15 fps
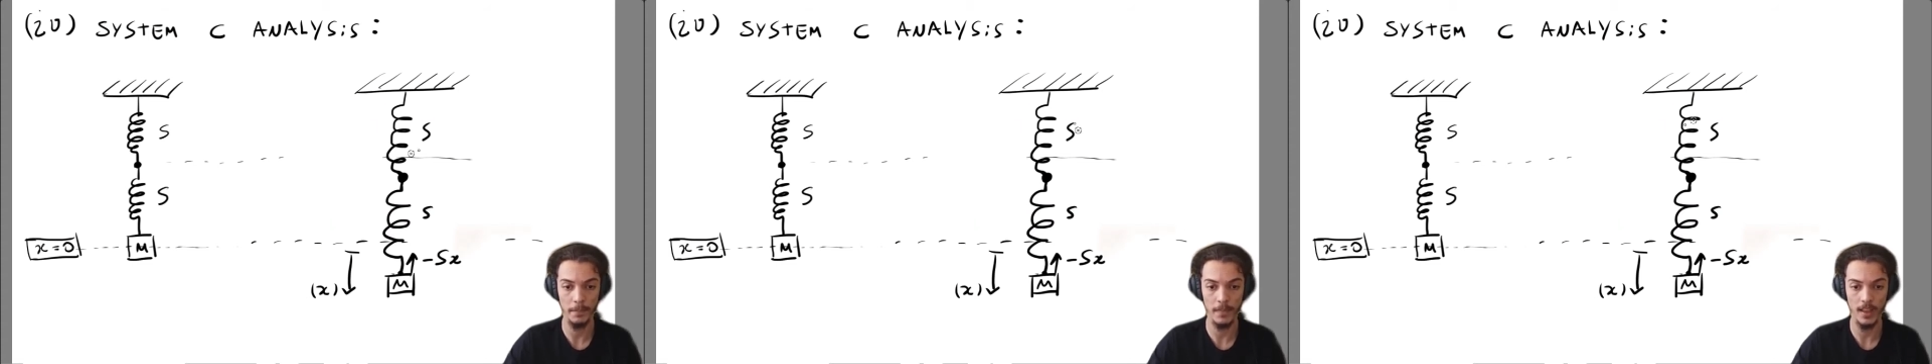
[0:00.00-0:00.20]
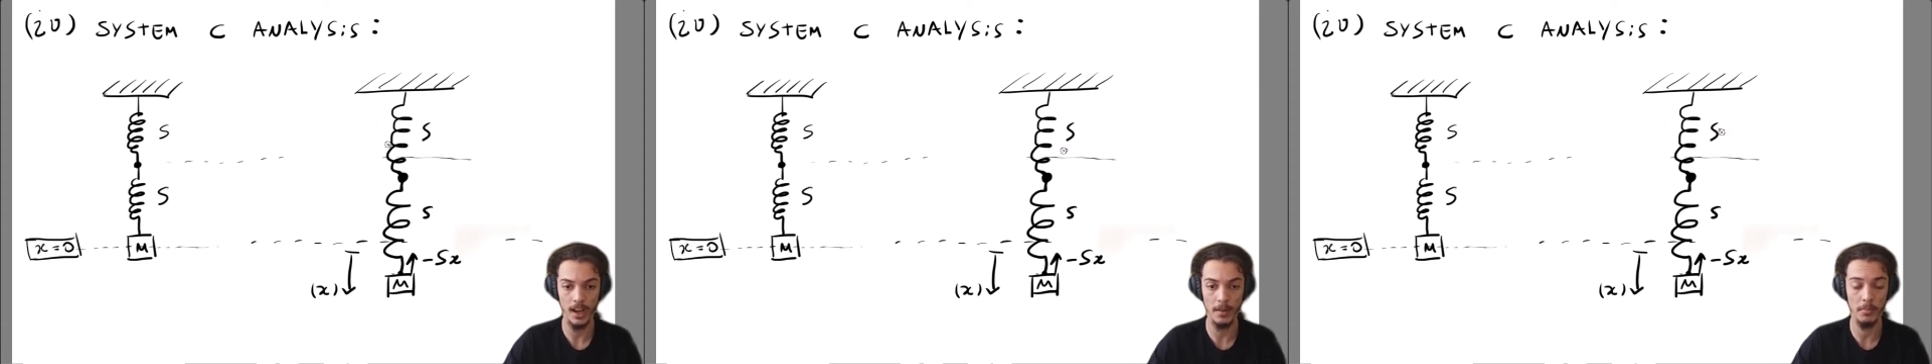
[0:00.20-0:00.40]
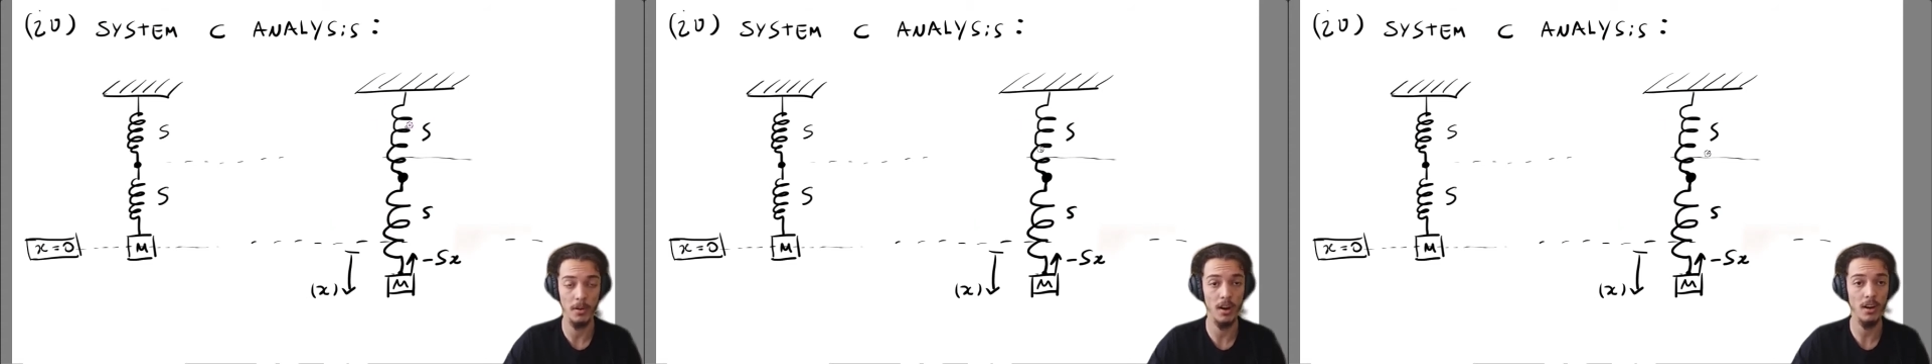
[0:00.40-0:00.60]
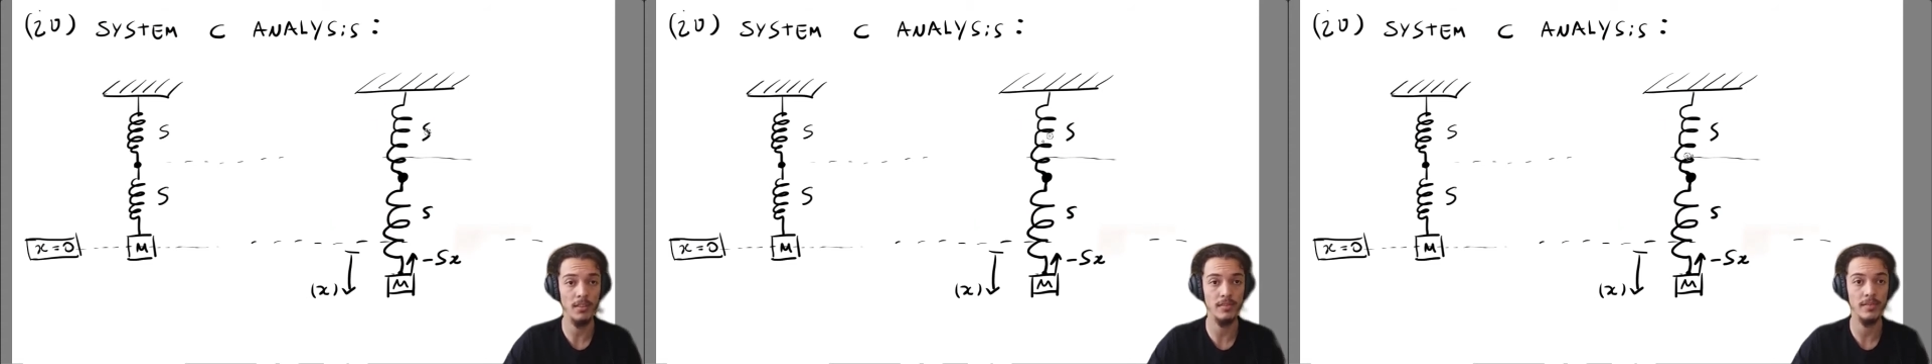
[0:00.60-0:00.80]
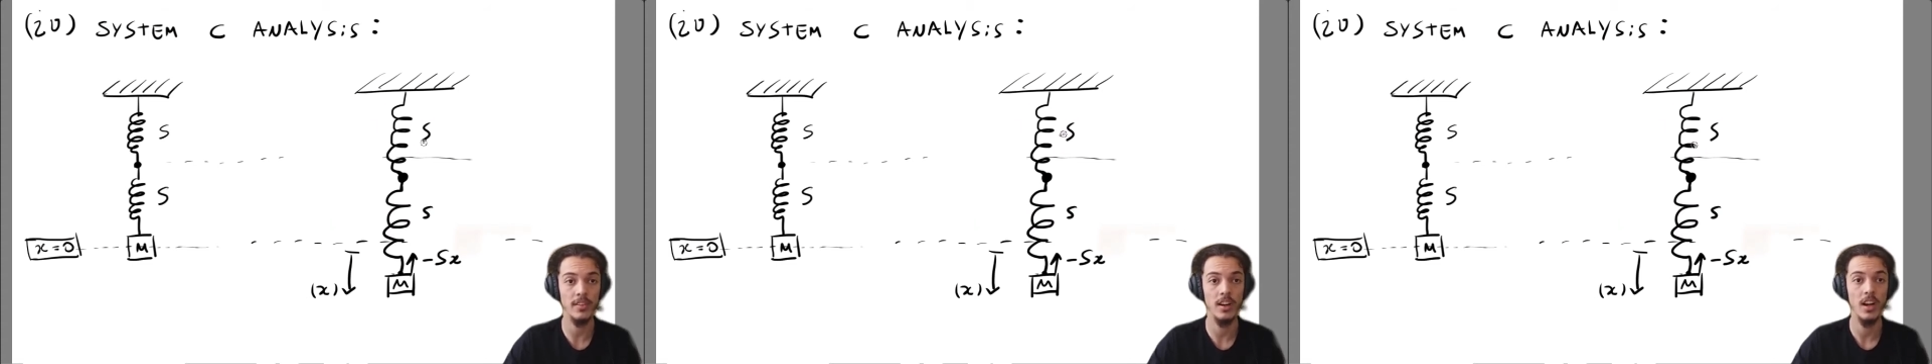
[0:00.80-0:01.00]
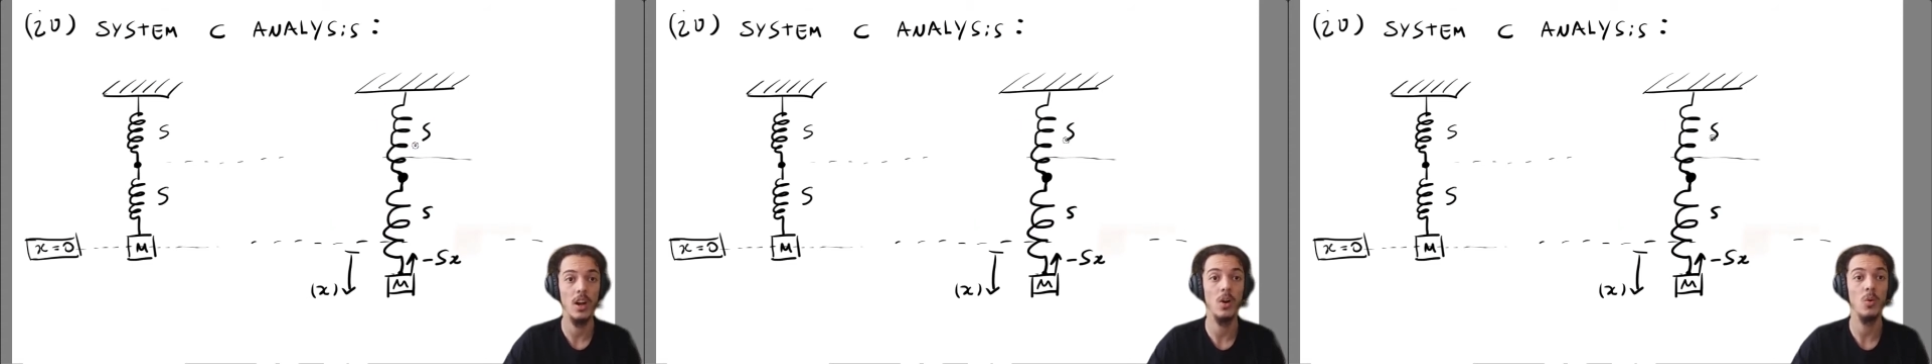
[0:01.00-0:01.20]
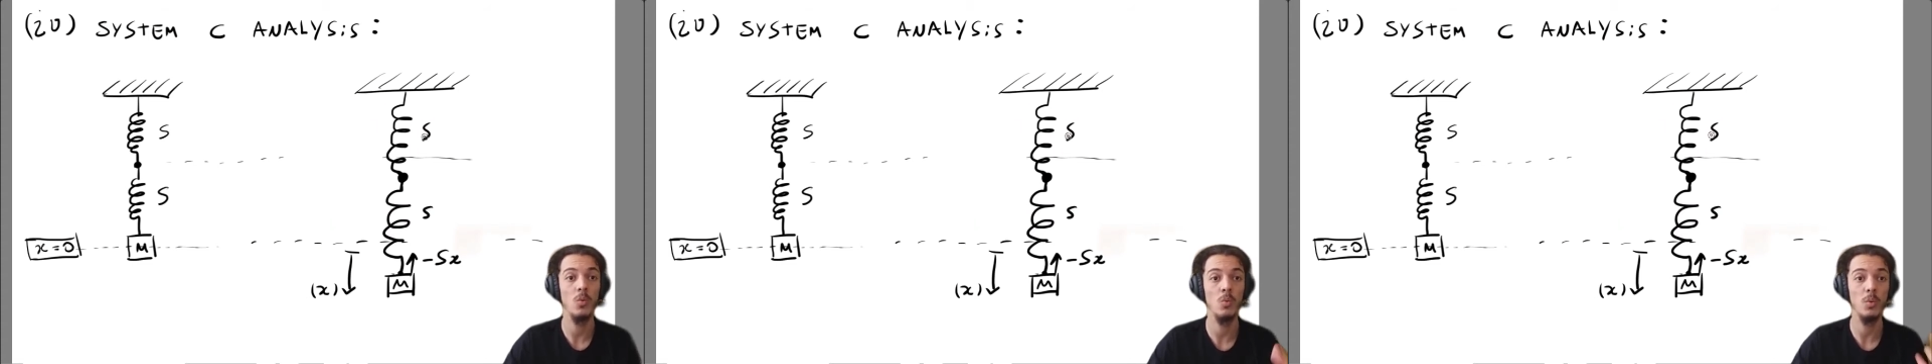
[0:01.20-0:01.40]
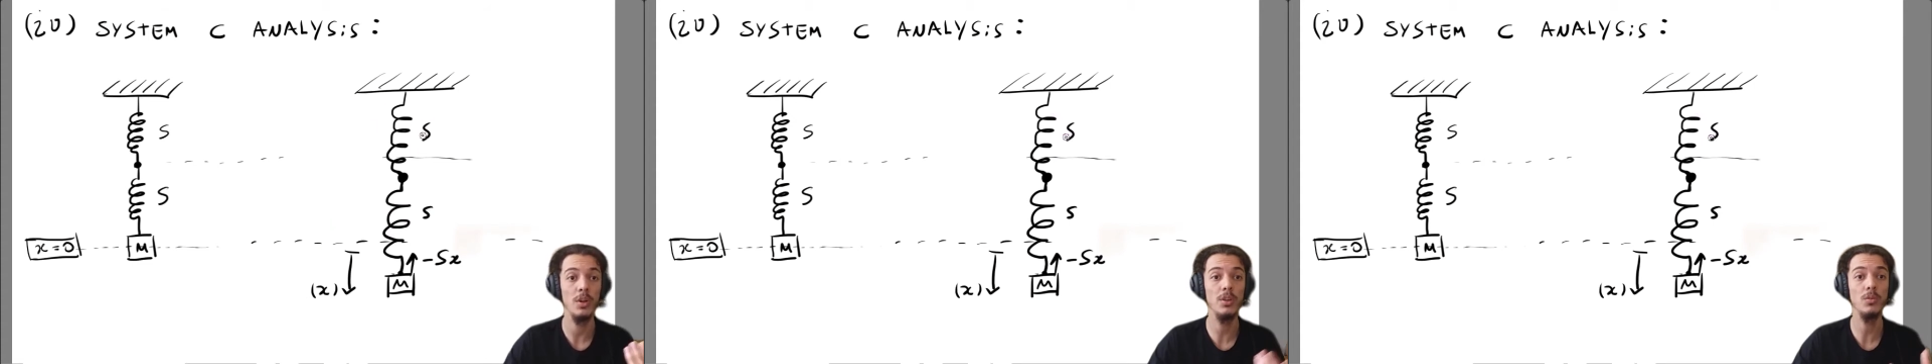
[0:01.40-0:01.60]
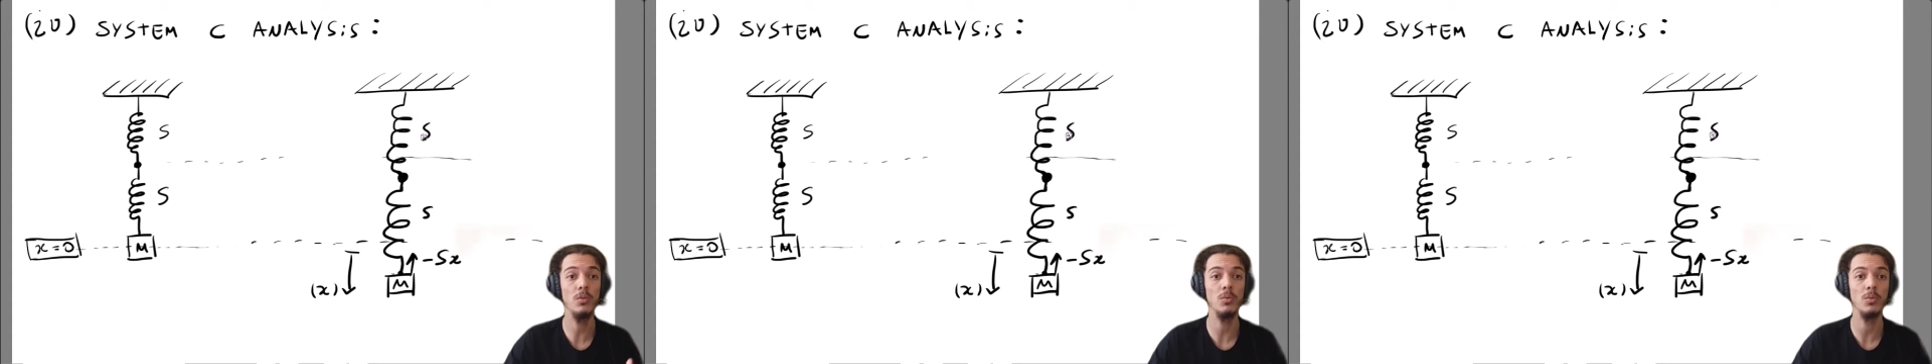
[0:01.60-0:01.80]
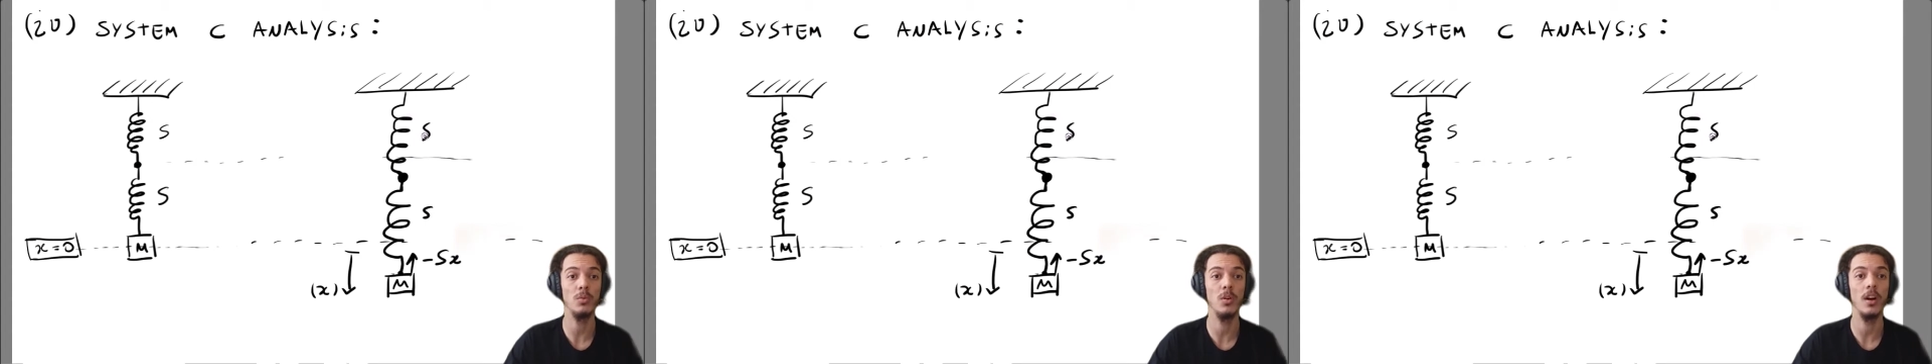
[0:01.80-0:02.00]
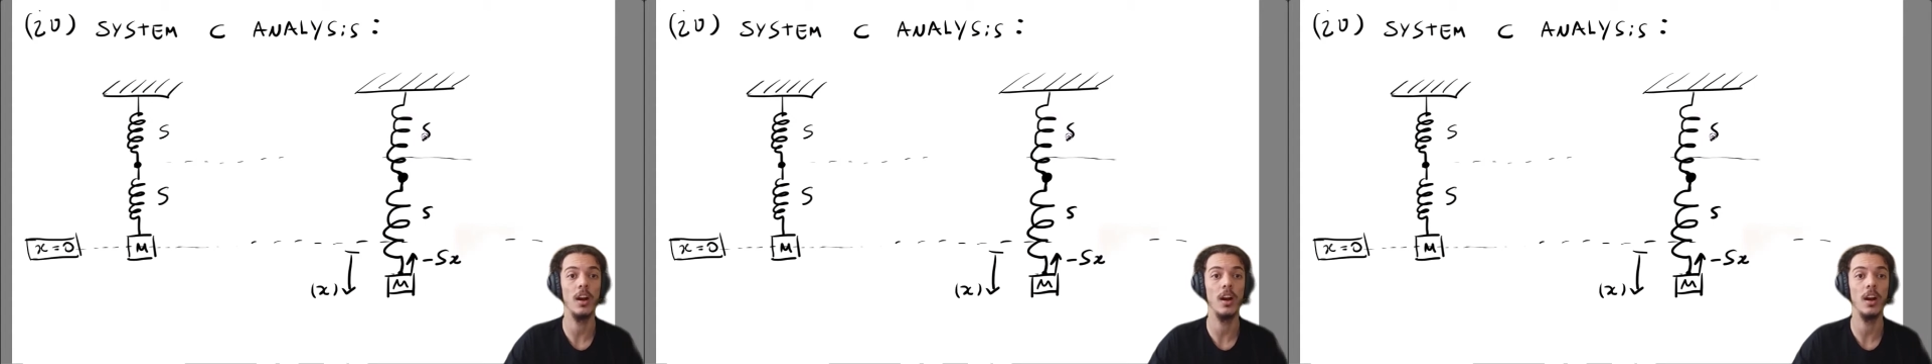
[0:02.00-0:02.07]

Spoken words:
above will